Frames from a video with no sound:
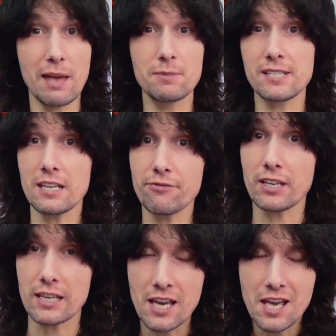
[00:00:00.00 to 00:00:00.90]

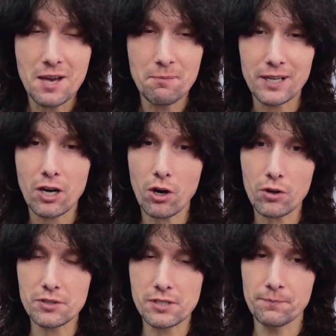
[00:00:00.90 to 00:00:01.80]
MTV
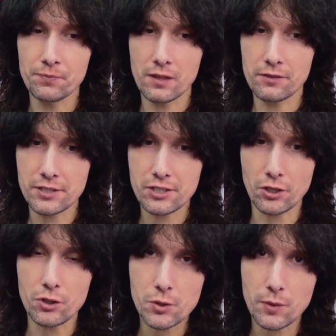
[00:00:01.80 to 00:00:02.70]
because the
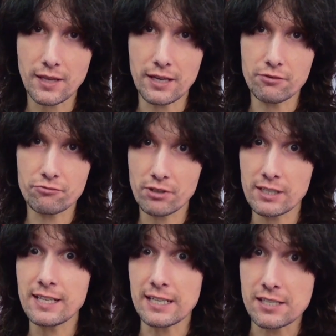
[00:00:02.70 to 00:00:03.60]
songs were then
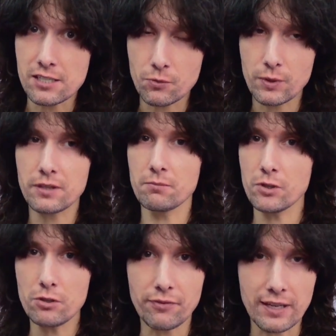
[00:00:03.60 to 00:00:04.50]
released with the
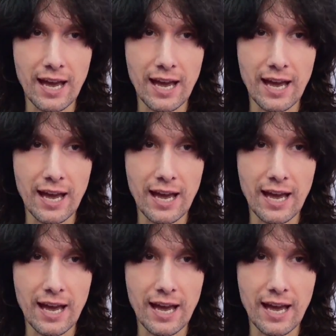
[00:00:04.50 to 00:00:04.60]
movie,